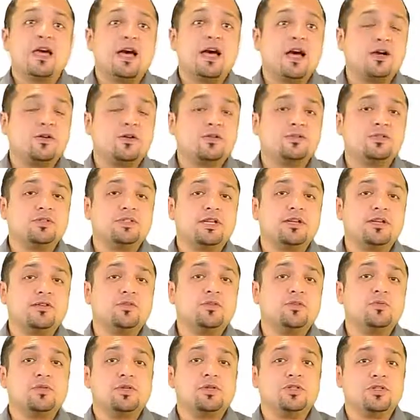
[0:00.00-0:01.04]

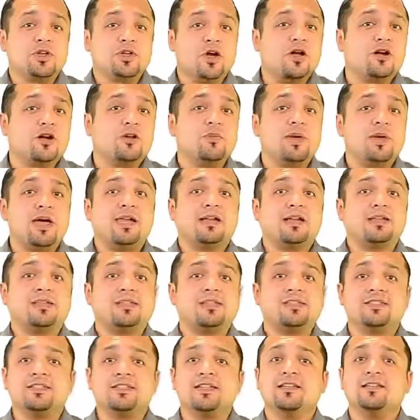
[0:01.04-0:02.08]
AutoSender, which
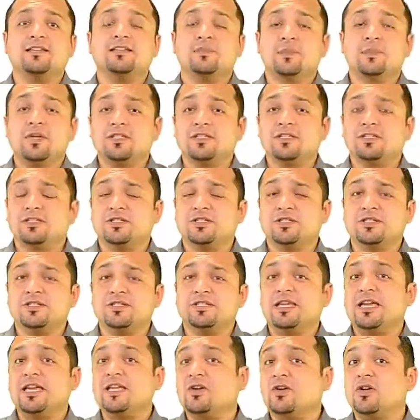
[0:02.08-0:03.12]
automatically sends
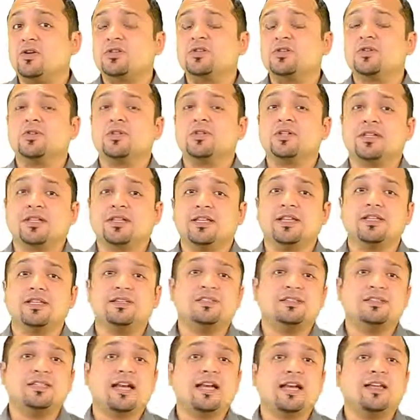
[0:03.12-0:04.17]
messages and also
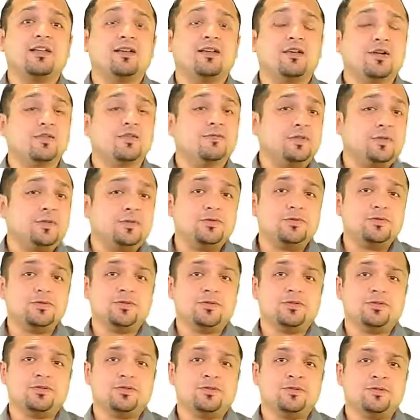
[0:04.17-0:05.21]
collects data of
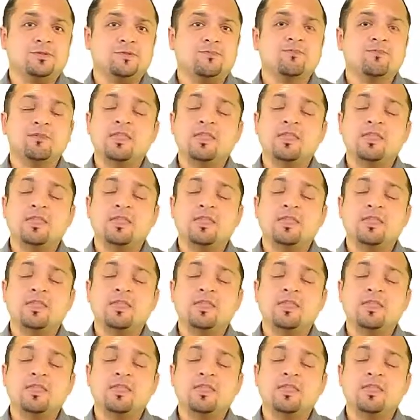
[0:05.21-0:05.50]
users.